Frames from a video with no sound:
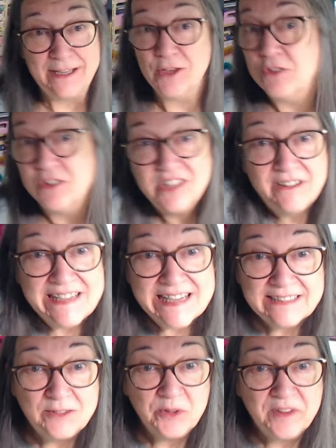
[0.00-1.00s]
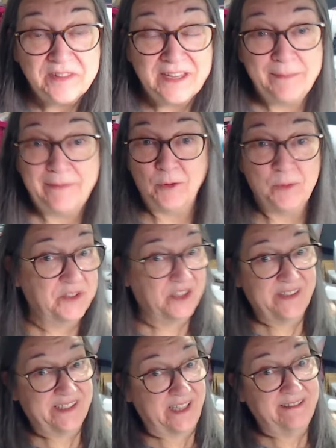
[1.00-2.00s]
you can totally ignore the theme if you want
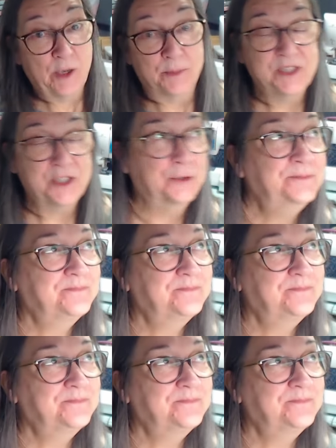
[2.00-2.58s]
to, it's only optional.